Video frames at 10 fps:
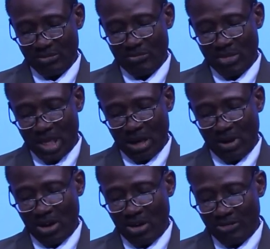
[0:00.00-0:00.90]
May
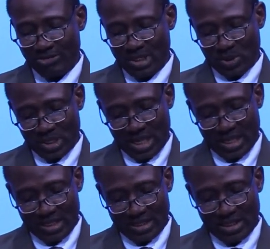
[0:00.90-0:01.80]
our offering
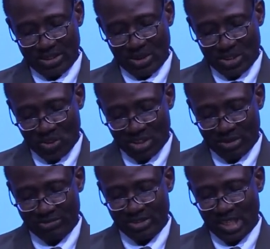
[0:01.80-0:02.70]
today not just be
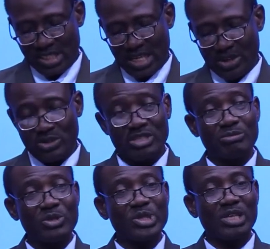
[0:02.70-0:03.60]
a financial
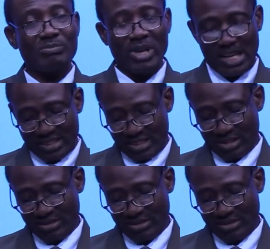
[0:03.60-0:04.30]
contribution, but